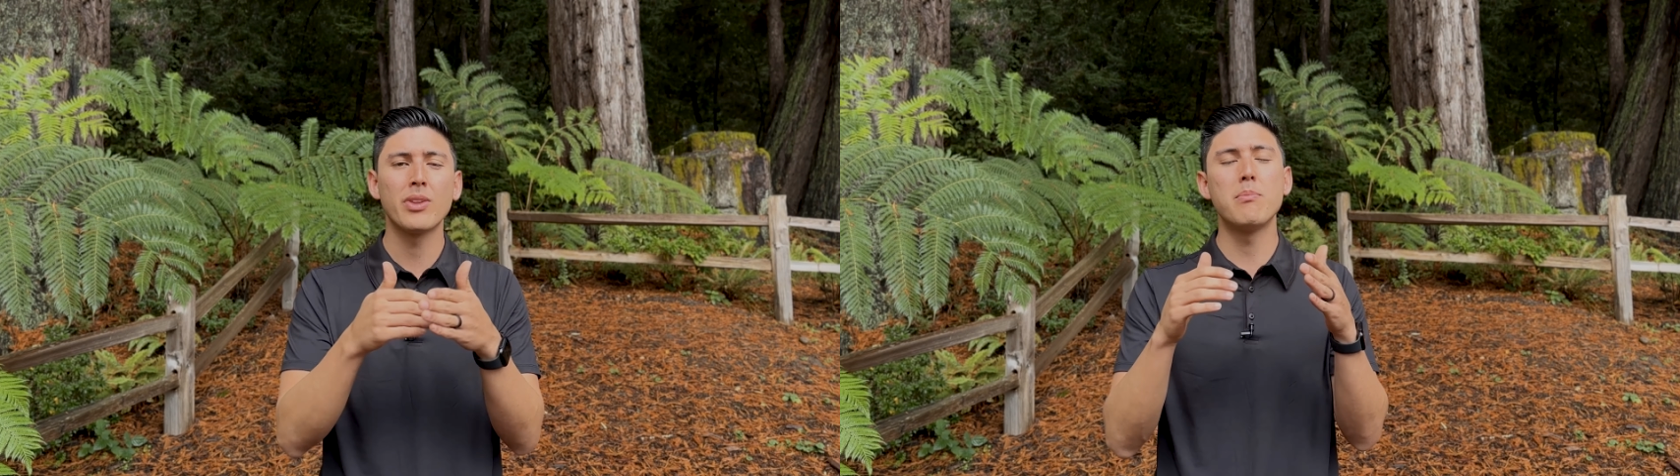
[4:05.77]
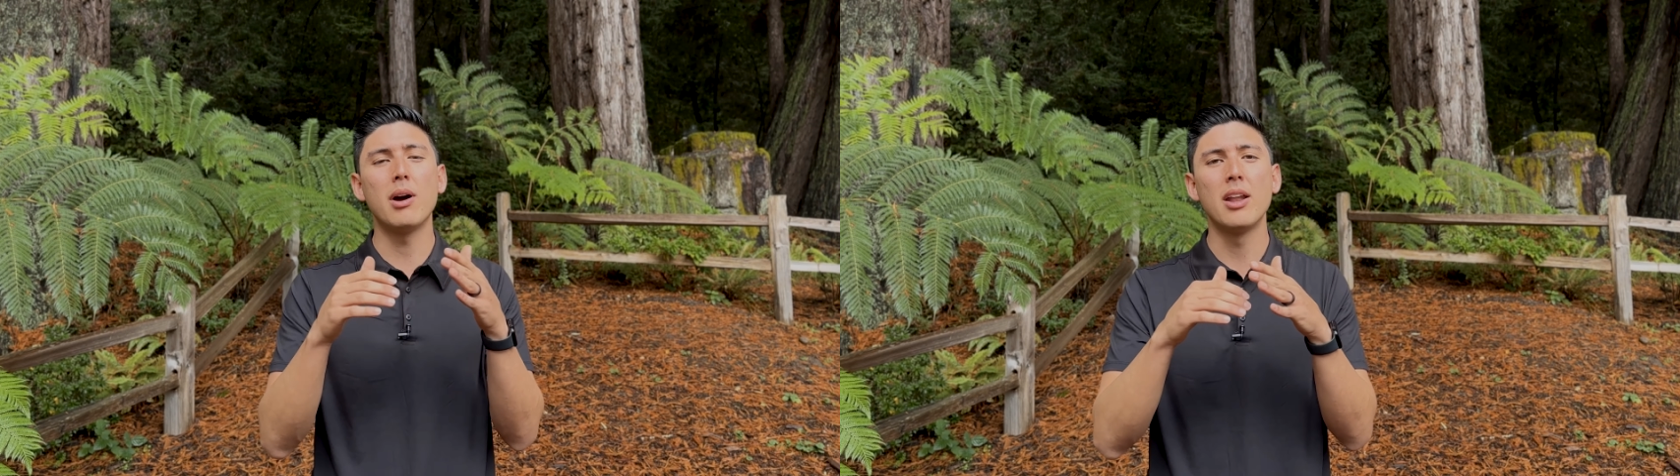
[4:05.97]

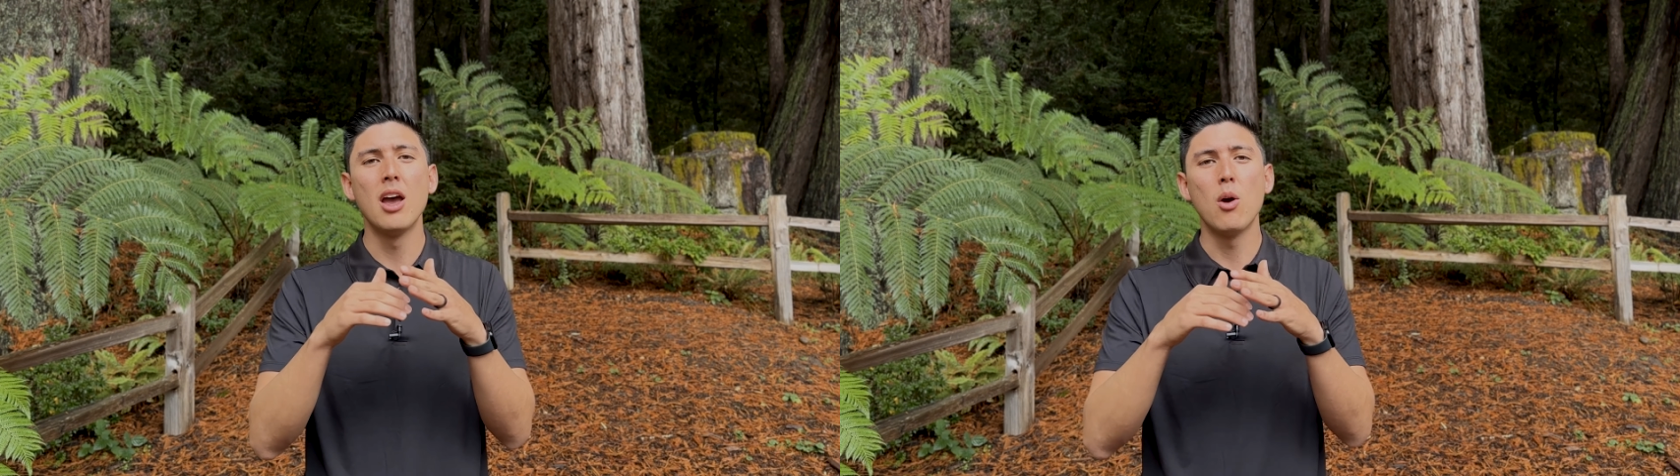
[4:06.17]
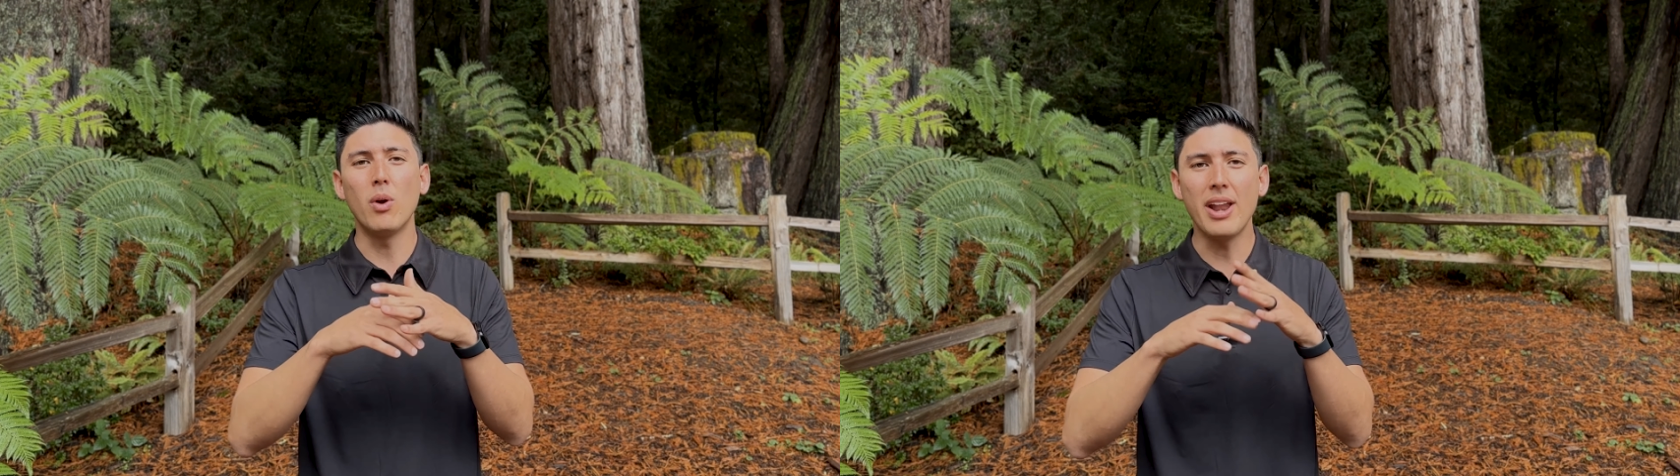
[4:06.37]
but
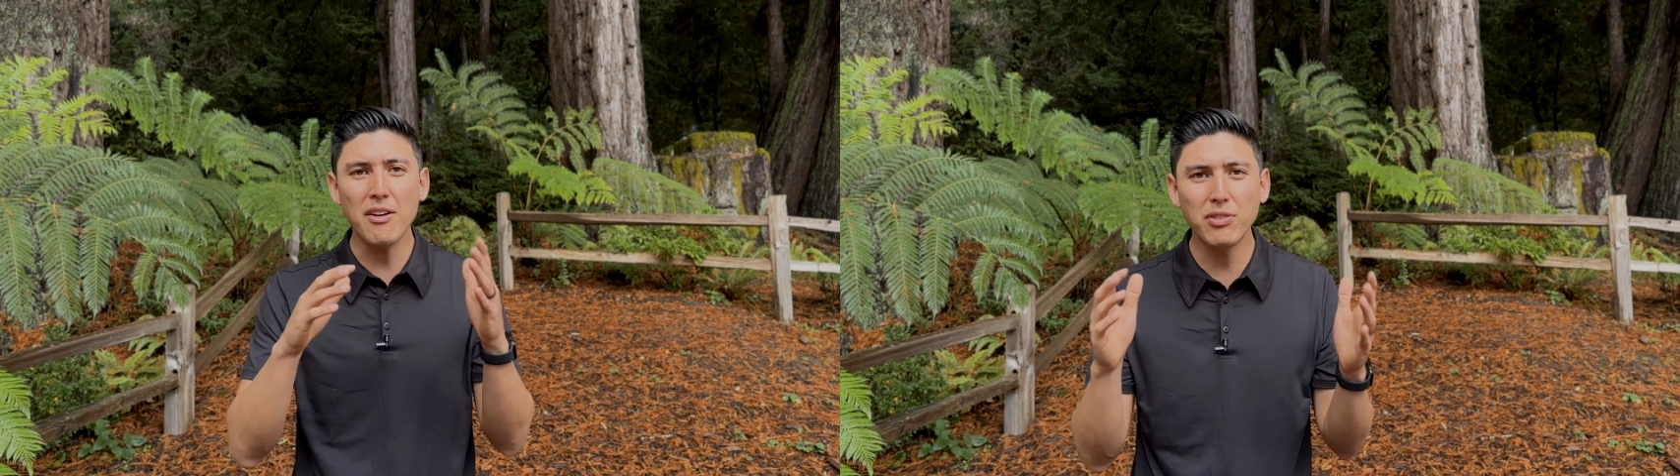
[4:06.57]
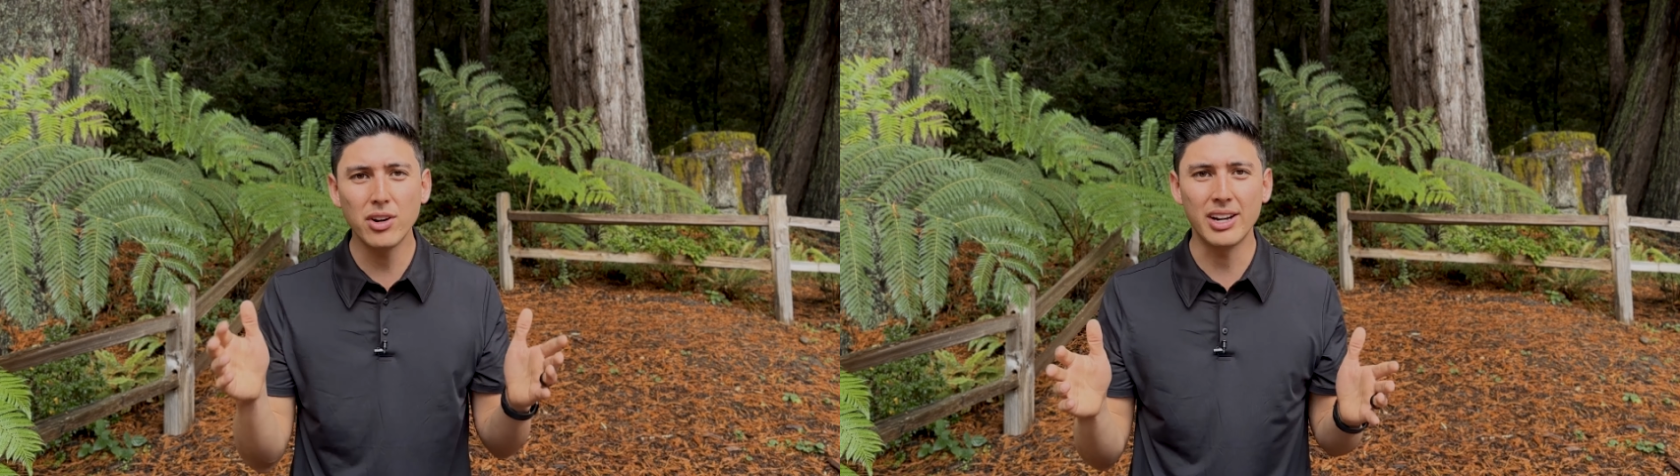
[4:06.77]

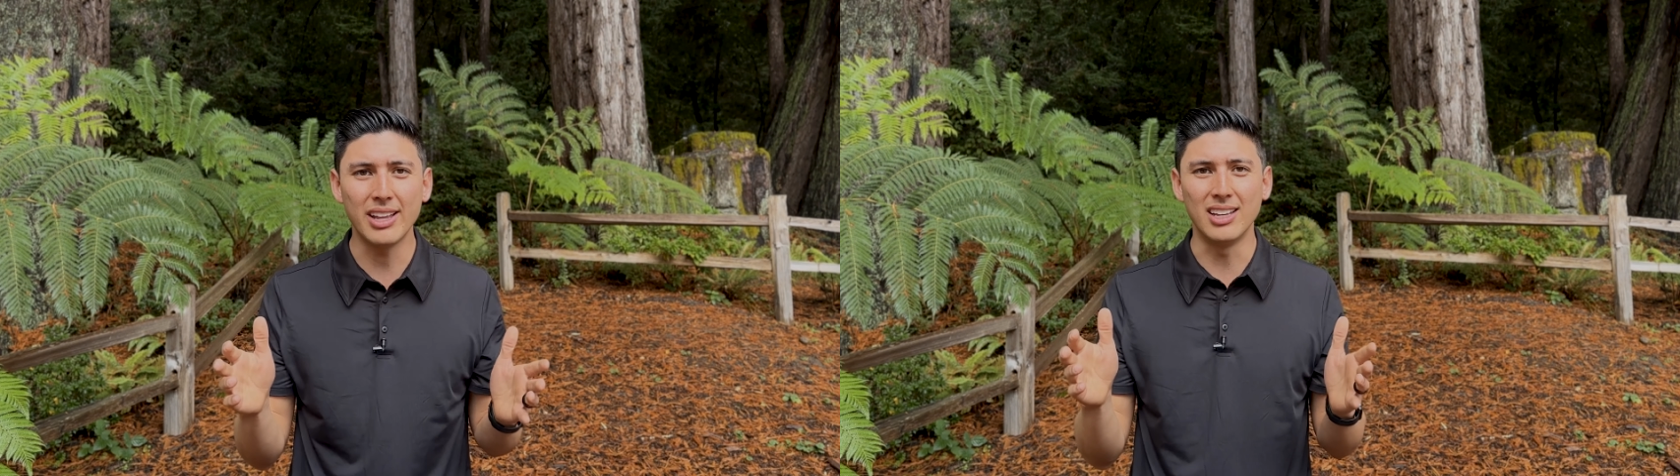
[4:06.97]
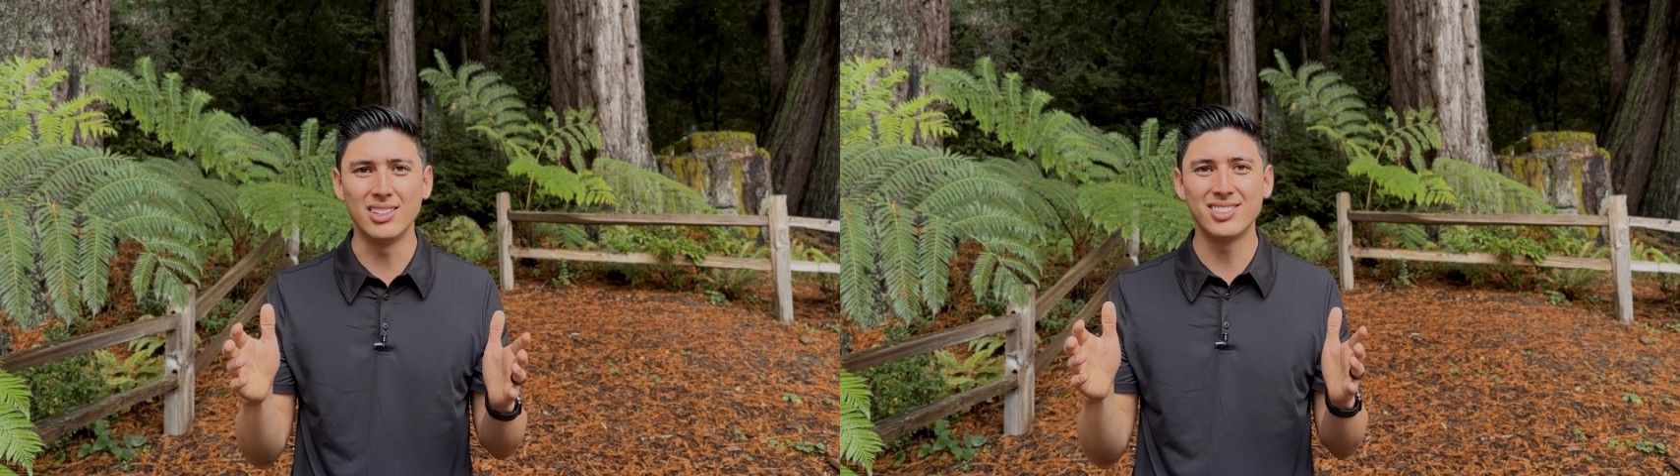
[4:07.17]
whatever it
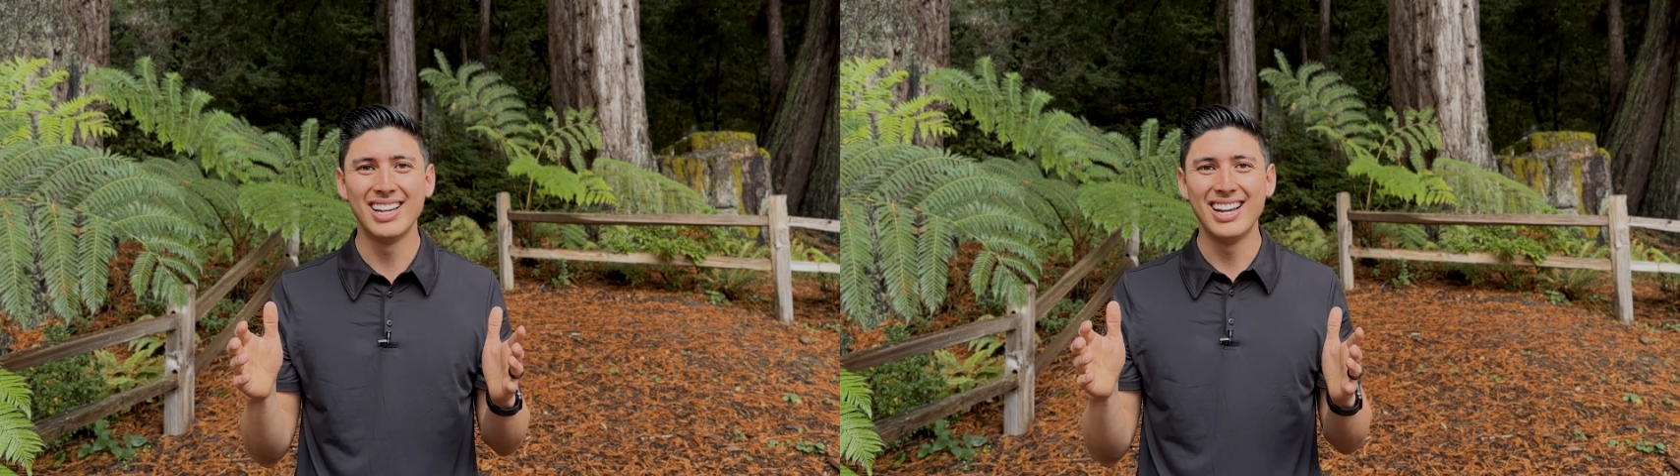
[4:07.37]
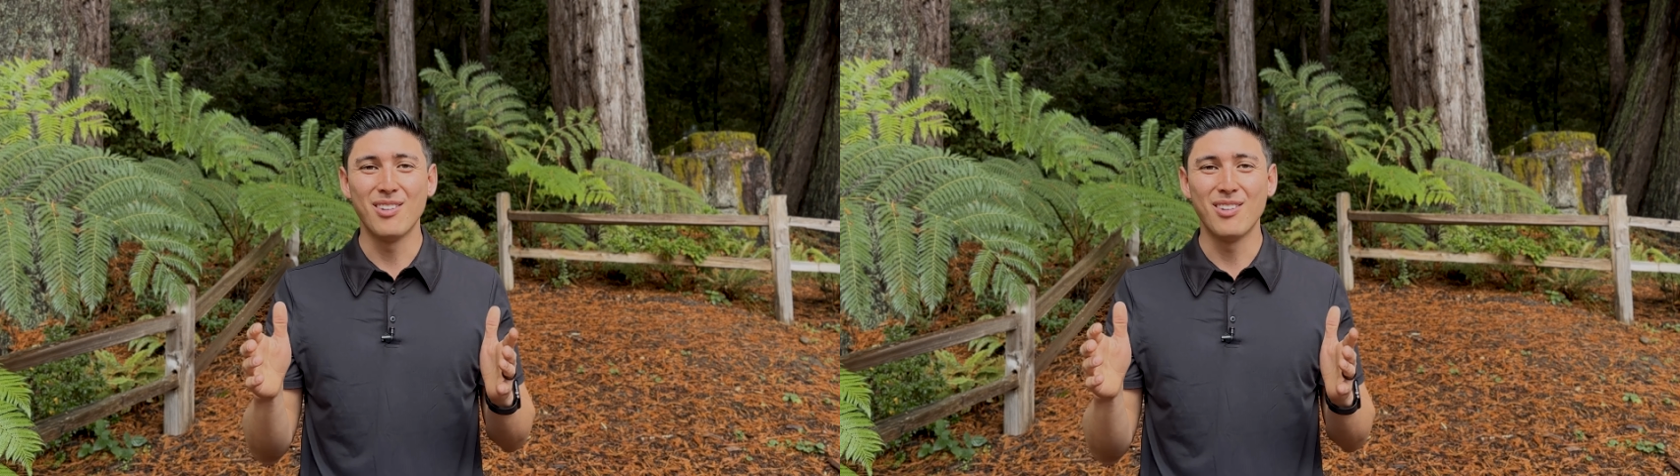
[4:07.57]
is,